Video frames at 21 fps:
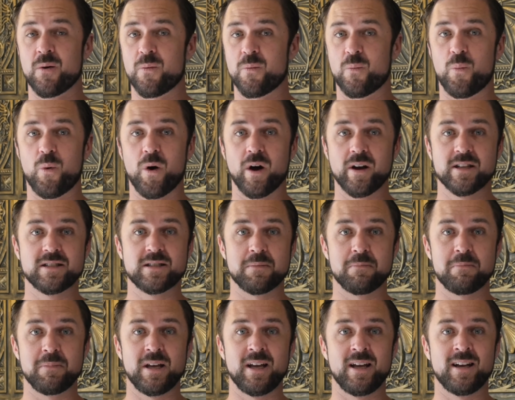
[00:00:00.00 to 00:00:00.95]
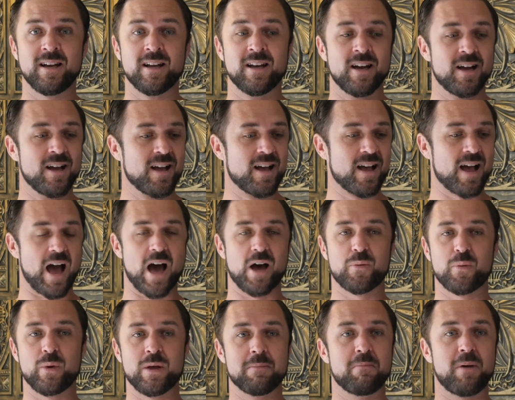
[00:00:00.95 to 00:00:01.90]
What does it mean? How do
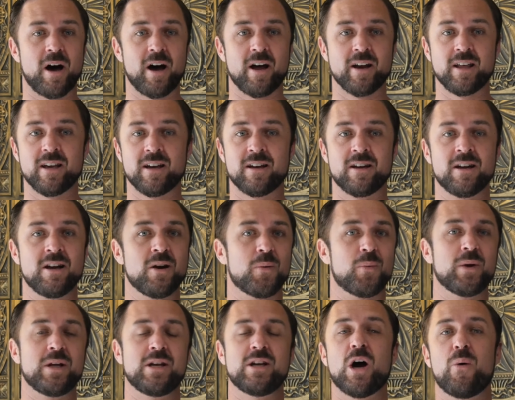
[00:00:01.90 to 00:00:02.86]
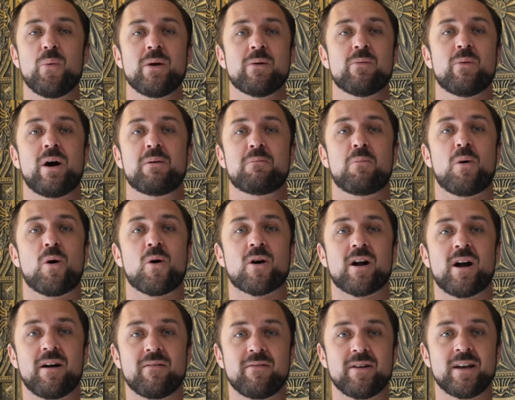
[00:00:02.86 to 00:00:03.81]
we embody it? We know we want more
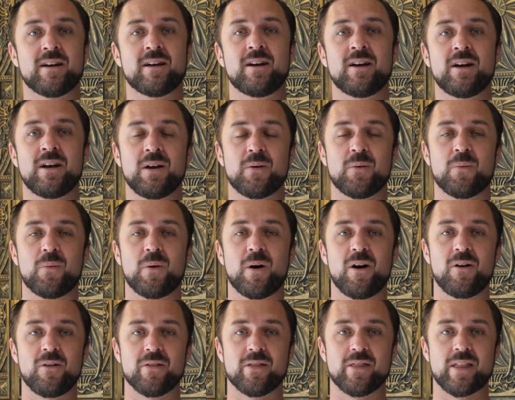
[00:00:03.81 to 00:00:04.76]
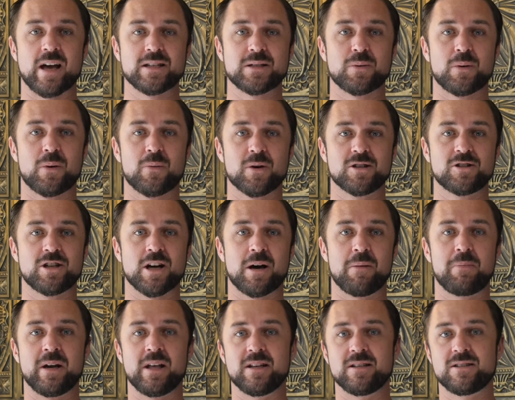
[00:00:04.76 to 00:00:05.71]
of it. Well, that's what we're
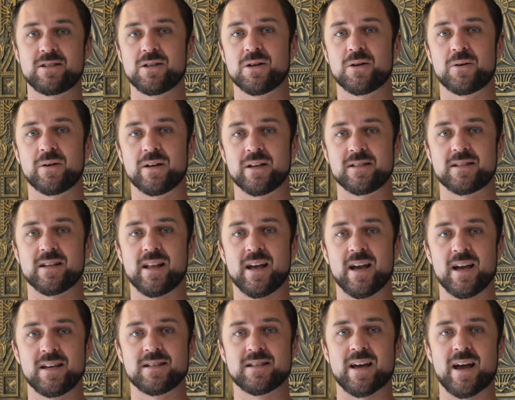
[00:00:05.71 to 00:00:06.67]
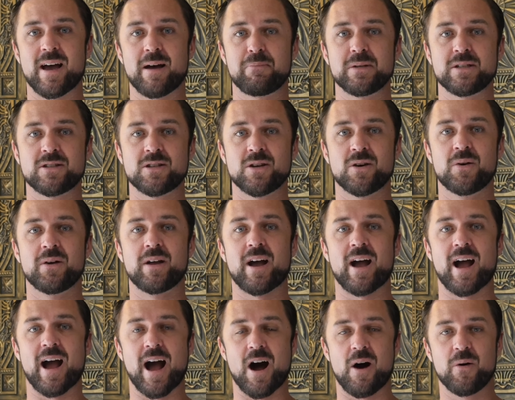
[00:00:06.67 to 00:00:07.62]
jumping into in today's episode.
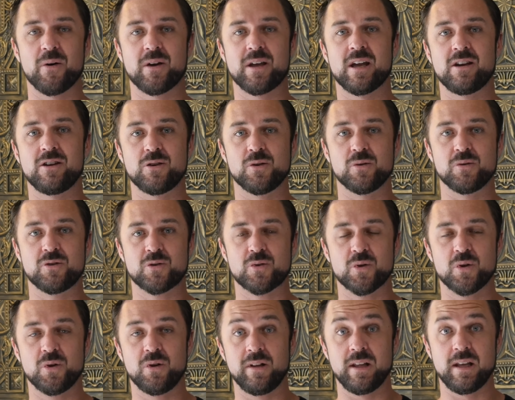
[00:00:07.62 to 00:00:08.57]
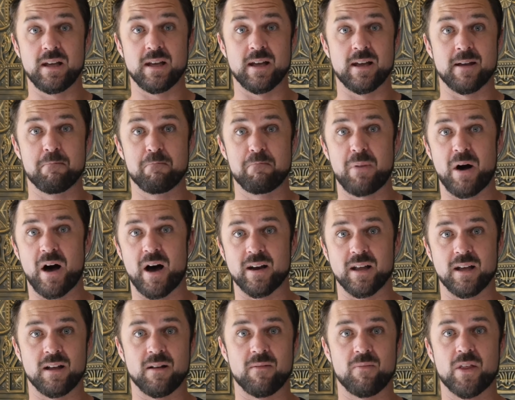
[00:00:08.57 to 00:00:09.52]
How can you truly
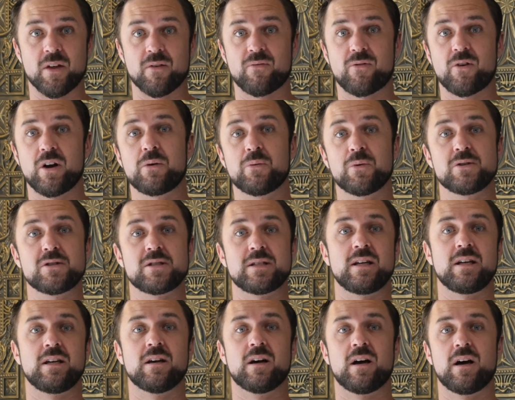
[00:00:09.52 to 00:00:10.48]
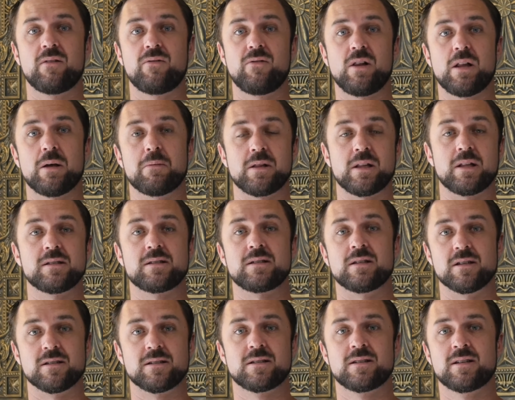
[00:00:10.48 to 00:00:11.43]
embody the frequency of
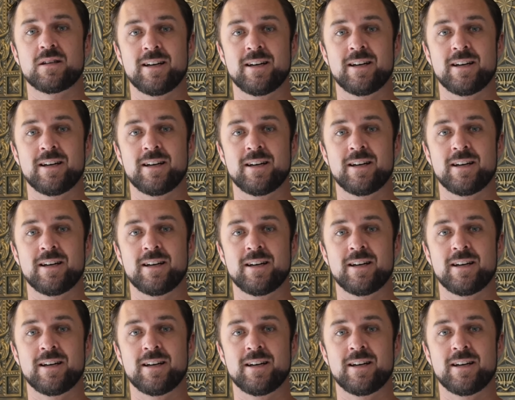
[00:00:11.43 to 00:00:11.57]
limitlessness?